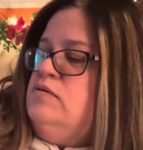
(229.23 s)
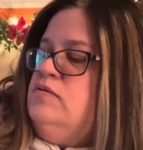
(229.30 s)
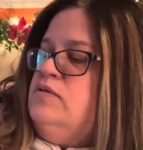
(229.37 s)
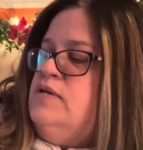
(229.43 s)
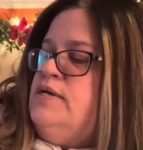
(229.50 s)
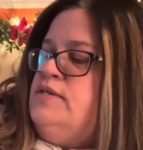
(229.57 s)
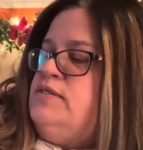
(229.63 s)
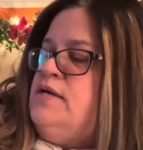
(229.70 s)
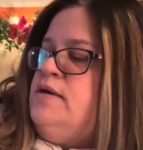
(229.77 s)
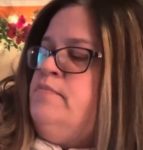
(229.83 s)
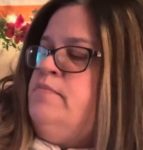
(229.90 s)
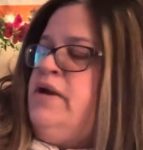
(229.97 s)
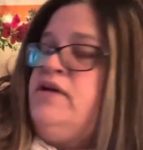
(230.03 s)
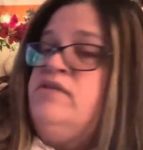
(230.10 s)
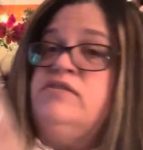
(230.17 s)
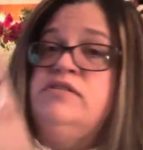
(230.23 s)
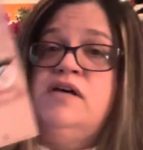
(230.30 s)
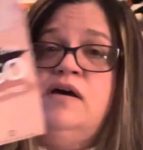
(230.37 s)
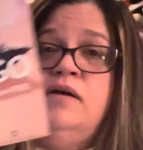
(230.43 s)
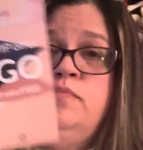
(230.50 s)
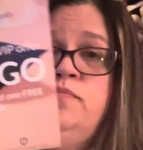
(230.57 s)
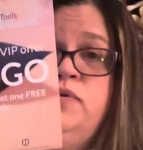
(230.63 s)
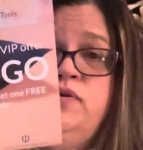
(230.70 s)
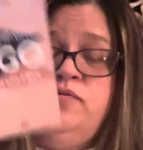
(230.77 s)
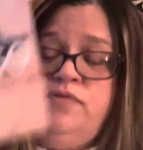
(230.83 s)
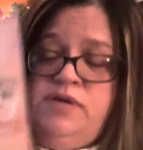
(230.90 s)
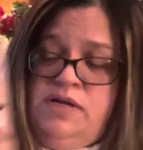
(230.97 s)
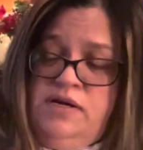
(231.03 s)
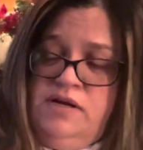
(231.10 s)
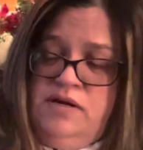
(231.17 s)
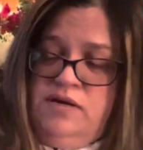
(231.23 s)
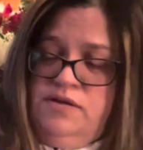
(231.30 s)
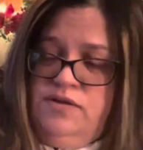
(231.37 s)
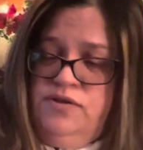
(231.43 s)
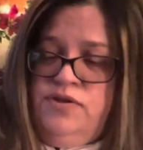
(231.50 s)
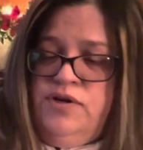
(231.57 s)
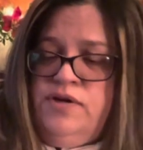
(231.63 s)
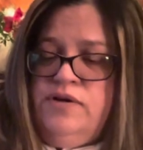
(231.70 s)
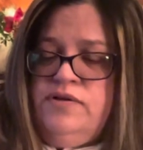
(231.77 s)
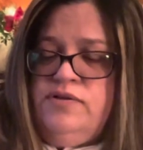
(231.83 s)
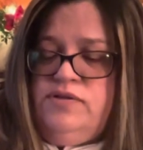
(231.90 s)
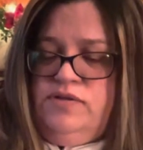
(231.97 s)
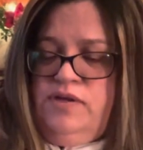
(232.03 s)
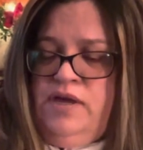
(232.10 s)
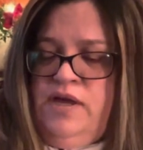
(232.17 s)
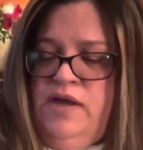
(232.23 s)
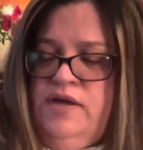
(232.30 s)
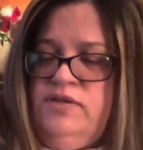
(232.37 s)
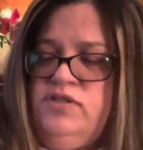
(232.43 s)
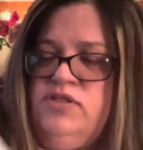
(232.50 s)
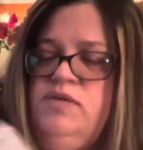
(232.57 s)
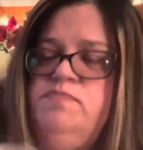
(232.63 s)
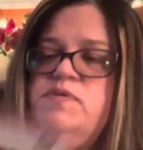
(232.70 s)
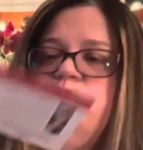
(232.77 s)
That's at Michael Todd Beauty. There's a Sips